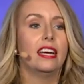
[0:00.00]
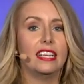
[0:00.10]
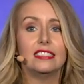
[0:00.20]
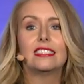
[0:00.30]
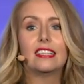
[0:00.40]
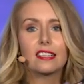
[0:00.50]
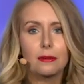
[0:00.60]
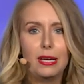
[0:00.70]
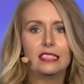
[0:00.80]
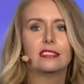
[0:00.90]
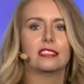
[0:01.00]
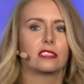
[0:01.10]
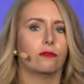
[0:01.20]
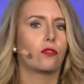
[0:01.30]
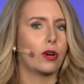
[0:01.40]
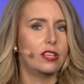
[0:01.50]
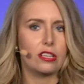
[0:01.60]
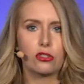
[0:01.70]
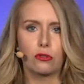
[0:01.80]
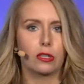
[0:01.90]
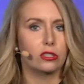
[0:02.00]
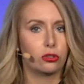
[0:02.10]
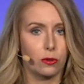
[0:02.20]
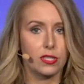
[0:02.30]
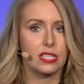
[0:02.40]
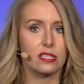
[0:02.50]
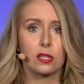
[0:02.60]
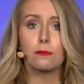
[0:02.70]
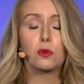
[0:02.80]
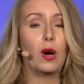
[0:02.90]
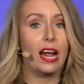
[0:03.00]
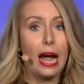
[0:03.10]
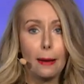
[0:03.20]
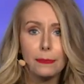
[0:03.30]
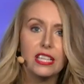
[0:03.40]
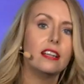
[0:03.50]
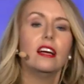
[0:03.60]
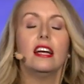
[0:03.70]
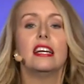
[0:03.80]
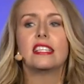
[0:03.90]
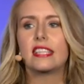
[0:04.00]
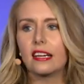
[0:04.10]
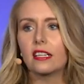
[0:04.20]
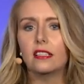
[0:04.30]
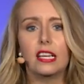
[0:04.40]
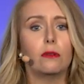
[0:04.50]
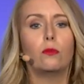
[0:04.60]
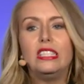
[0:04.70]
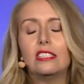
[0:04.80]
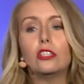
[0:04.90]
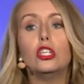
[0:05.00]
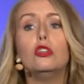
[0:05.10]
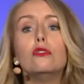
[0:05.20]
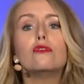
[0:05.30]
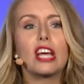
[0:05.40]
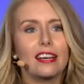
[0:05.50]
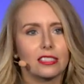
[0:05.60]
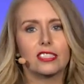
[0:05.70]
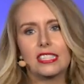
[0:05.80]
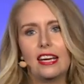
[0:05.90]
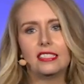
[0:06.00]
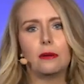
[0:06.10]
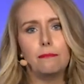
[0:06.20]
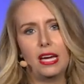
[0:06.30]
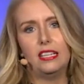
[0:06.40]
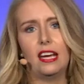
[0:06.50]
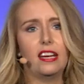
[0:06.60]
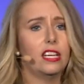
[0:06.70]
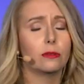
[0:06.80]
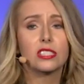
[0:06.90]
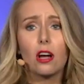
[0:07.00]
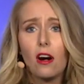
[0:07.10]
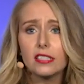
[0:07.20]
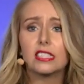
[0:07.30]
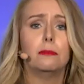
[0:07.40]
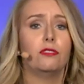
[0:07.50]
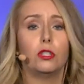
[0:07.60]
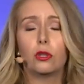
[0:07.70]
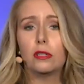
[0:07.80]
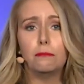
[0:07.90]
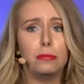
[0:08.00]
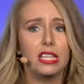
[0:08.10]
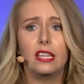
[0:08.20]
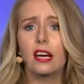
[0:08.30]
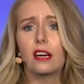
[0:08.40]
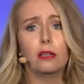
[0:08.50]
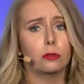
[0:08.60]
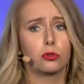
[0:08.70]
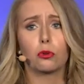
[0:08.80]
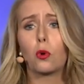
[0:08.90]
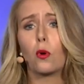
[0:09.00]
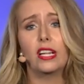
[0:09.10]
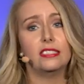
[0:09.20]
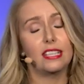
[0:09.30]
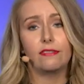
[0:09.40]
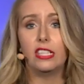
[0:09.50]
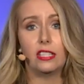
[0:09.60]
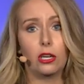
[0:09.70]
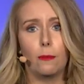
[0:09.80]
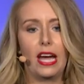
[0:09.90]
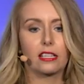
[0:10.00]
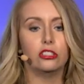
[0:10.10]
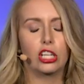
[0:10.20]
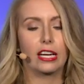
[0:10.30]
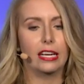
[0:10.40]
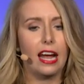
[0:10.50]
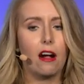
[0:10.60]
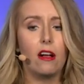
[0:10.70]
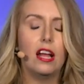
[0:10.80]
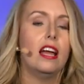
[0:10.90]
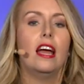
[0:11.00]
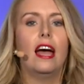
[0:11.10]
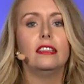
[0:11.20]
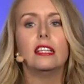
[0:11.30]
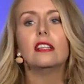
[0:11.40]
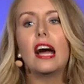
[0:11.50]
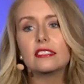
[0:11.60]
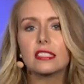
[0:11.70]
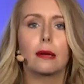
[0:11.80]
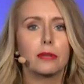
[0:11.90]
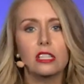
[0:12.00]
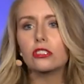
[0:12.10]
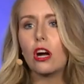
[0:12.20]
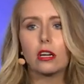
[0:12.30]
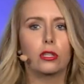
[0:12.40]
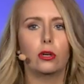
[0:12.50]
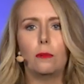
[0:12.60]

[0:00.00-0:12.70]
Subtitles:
Incident Command System for Industrial Control Systems. What happened? Secondly, we did a huge exercise on Monday. It was awesome. If you couldn't be there, it was recorded. Definitely go back and check it out. And then lastly, I'm going to talk a little